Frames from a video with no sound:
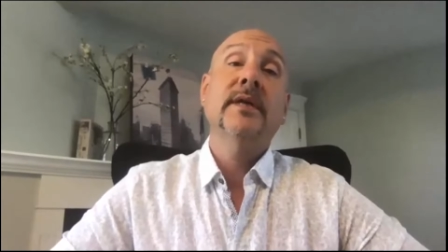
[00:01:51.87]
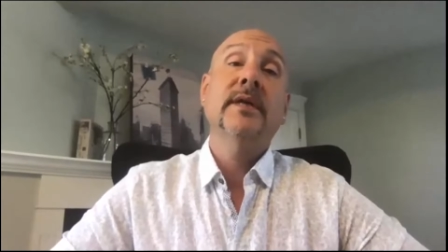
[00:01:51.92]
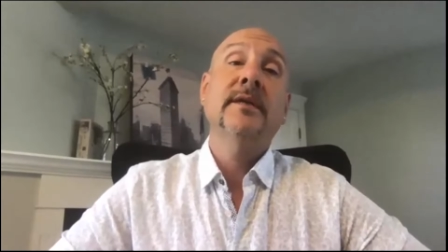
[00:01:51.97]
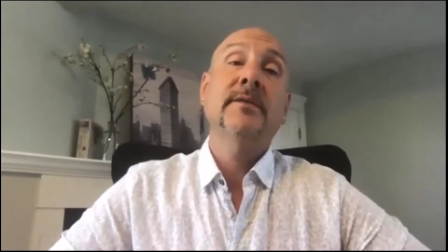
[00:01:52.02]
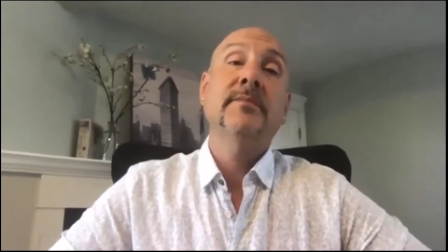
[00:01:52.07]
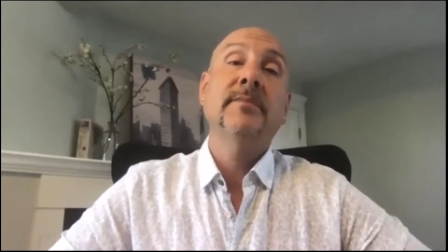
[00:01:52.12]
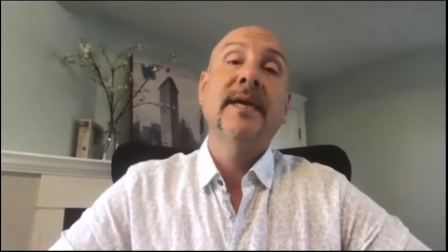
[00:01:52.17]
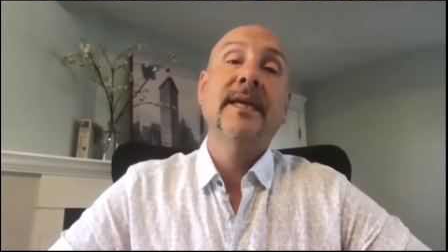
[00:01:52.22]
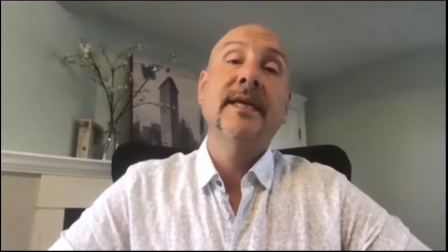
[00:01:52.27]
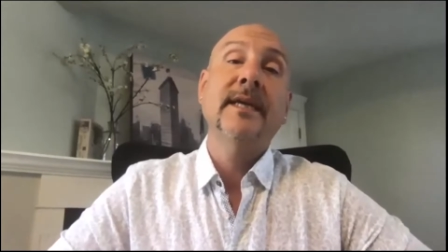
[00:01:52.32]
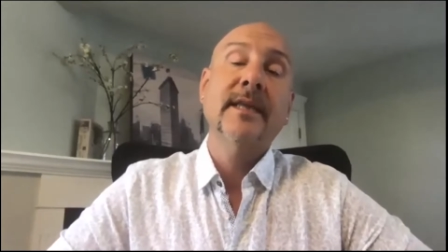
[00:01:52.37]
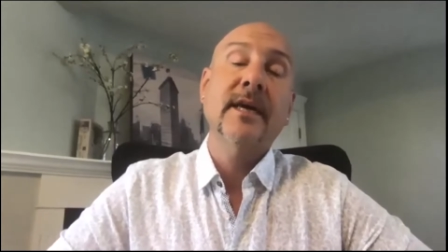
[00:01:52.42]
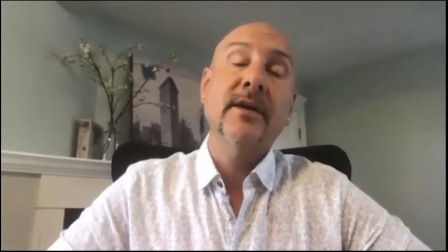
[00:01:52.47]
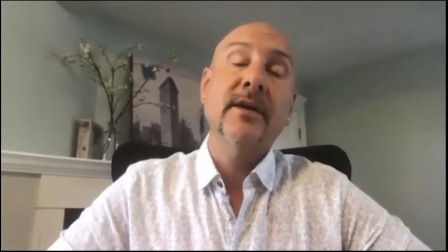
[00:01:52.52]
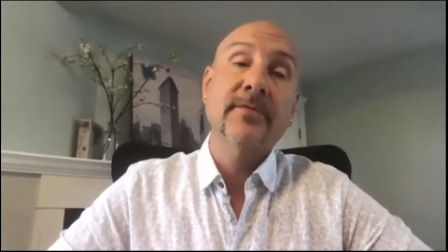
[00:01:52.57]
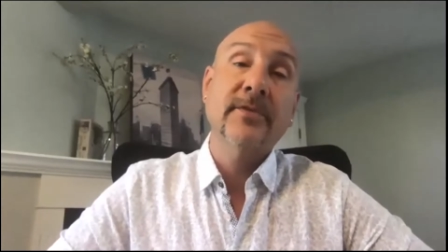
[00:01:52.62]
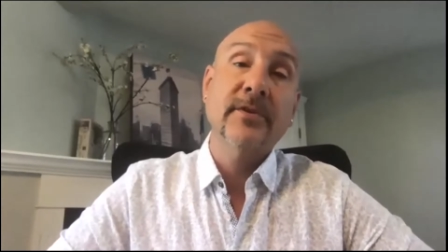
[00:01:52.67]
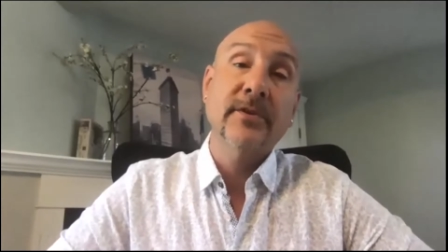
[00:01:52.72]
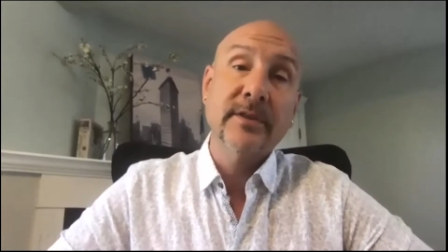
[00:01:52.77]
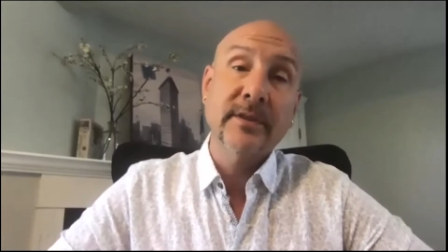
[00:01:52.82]
in making that
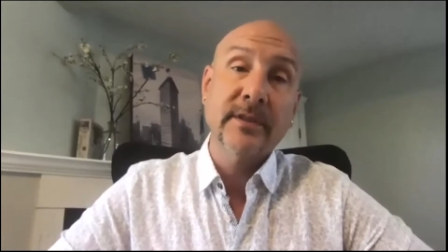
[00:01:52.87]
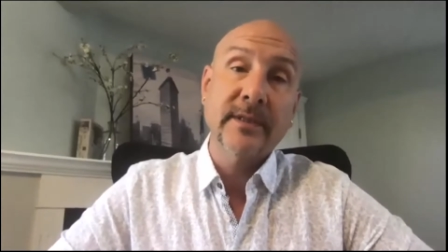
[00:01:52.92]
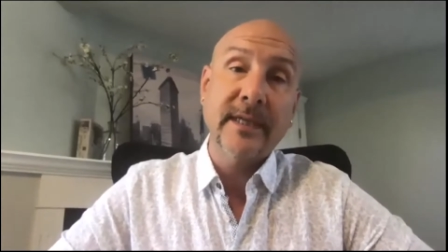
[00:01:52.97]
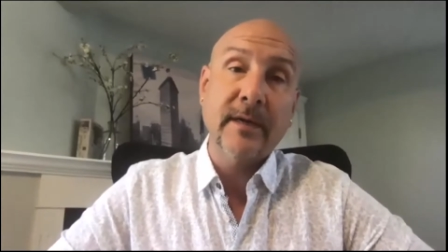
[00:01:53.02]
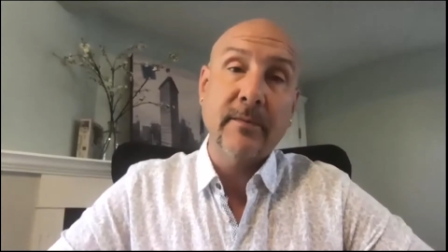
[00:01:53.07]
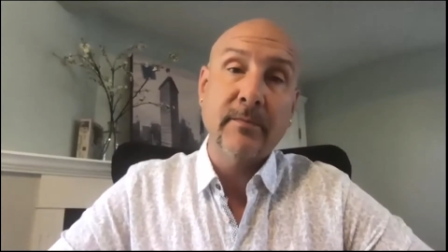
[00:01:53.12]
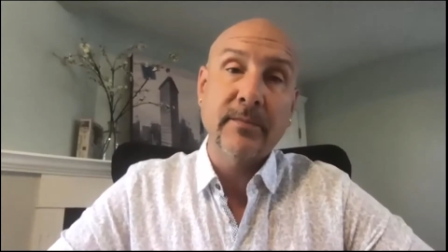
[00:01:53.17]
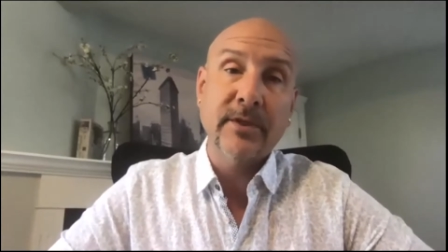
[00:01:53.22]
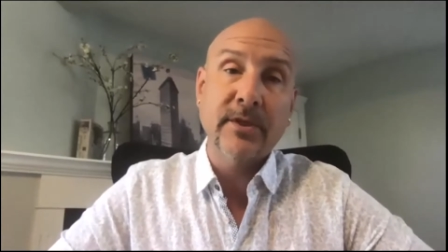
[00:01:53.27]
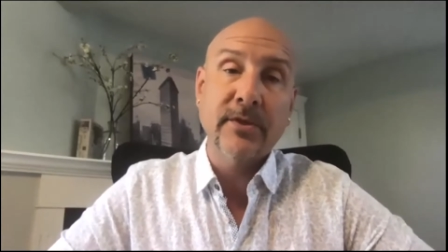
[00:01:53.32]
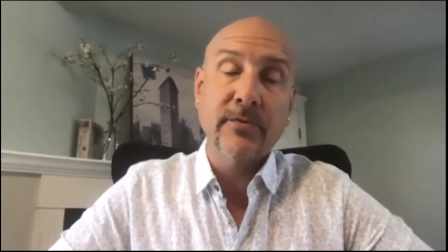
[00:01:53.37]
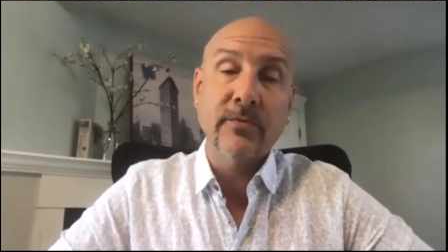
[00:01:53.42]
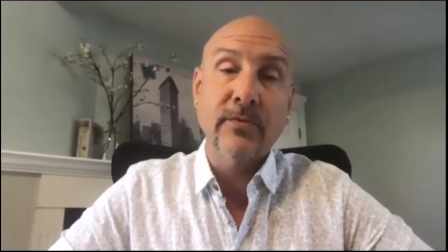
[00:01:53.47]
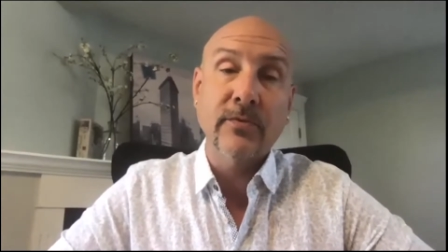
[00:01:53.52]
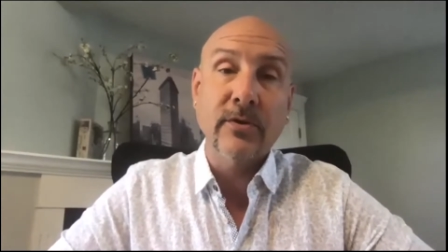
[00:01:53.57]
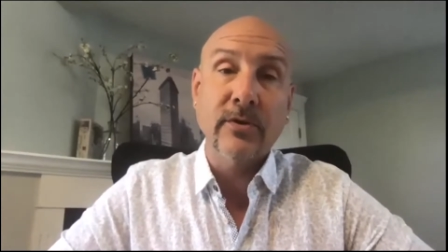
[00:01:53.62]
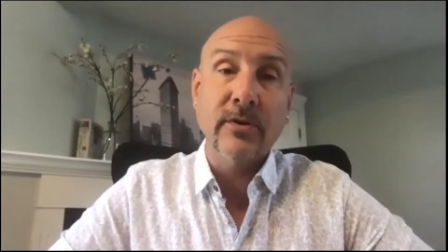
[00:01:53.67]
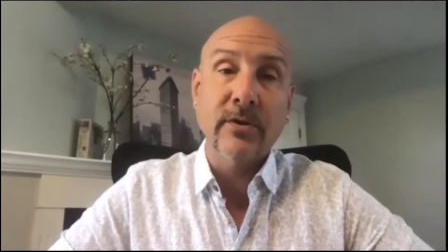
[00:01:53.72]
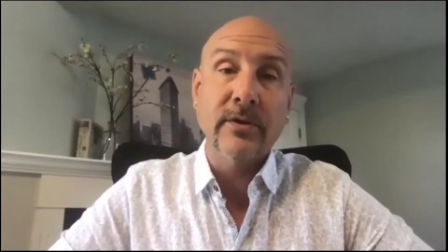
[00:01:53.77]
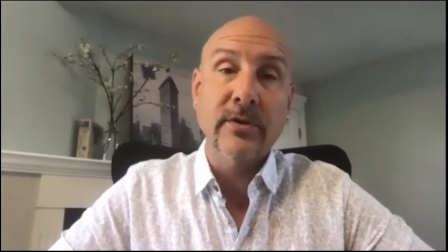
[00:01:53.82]
first step
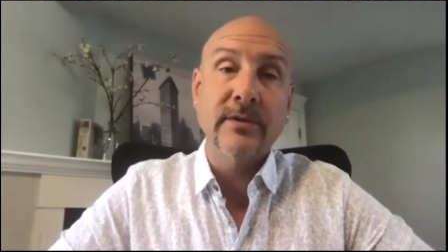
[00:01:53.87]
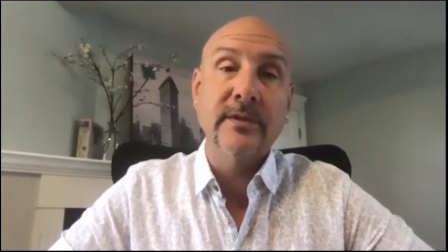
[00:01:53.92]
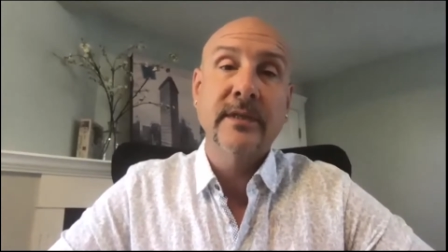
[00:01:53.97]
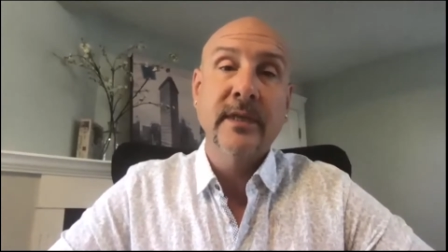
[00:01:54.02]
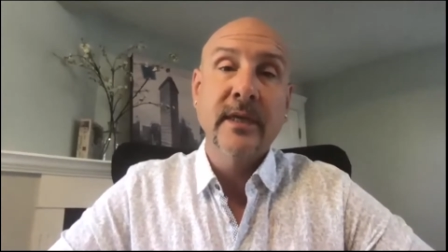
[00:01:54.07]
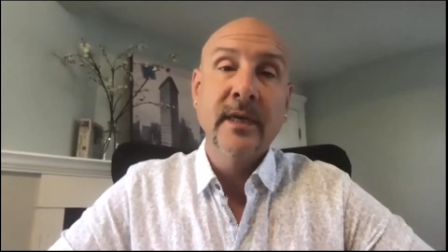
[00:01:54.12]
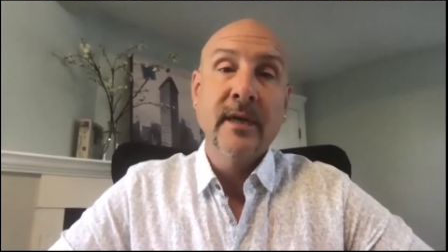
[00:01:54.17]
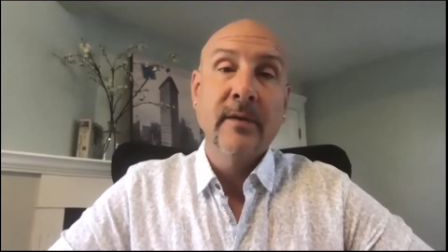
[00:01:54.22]
towards